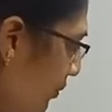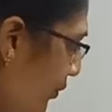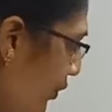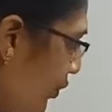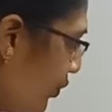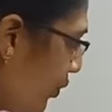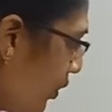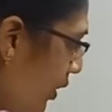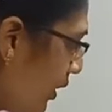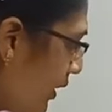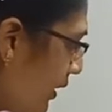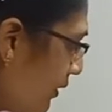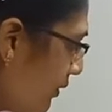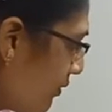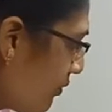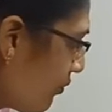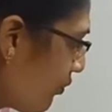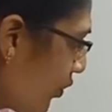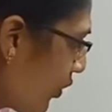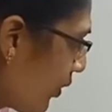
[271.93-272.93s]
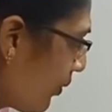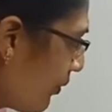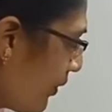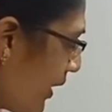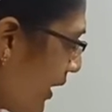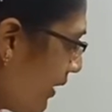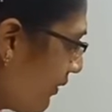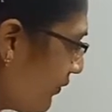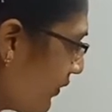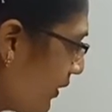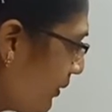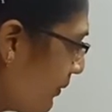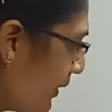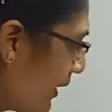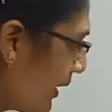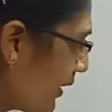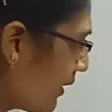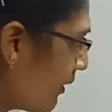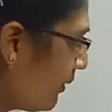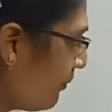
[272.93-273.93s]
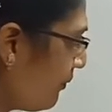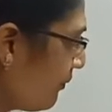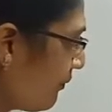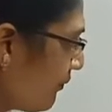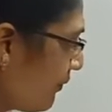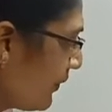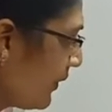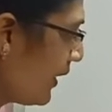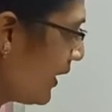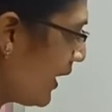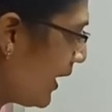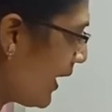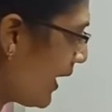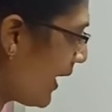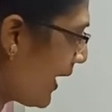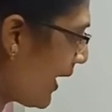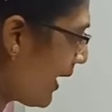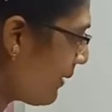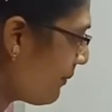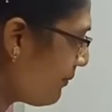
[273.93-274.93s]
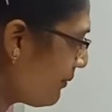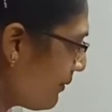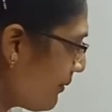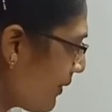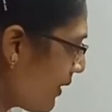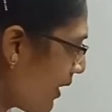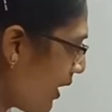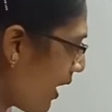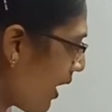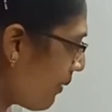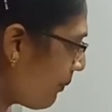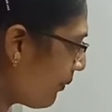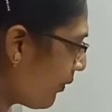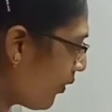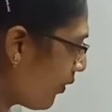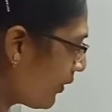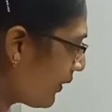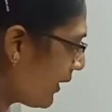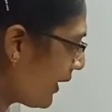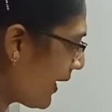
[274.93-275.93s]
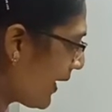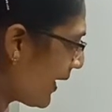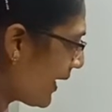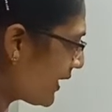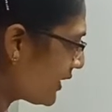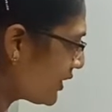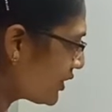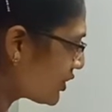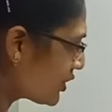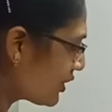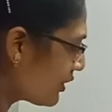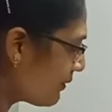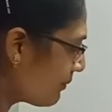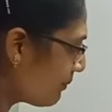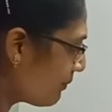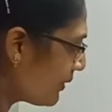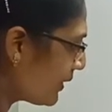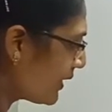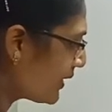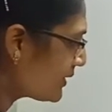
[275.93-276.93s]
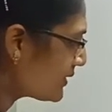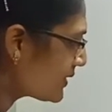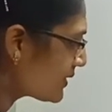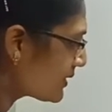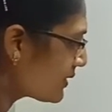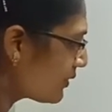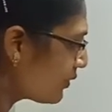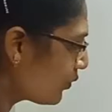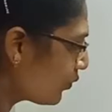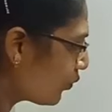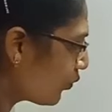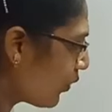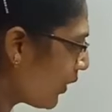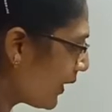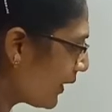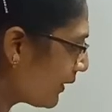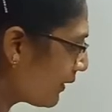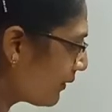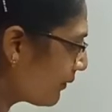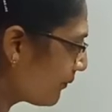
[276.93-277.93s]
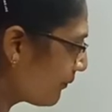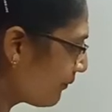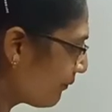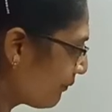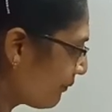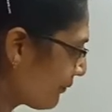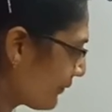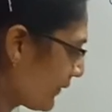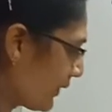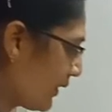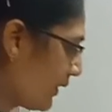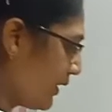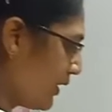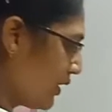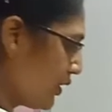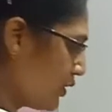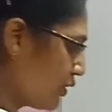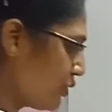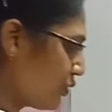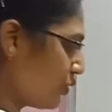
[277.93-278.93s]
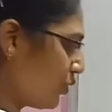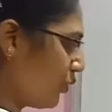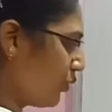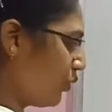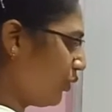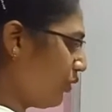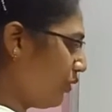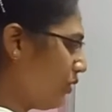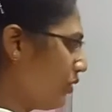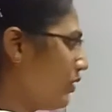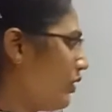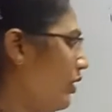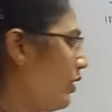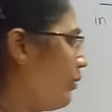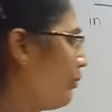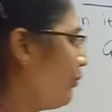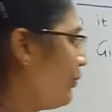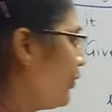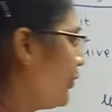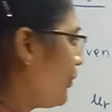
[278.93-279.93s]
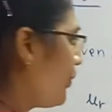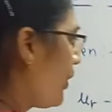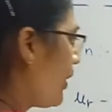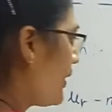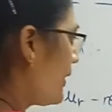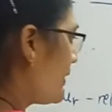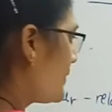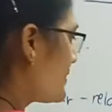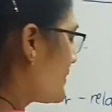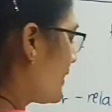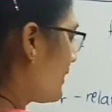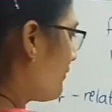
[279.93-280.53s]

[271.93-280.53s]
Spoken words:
mu r. Formula will become m upon h plus 1. So mu r is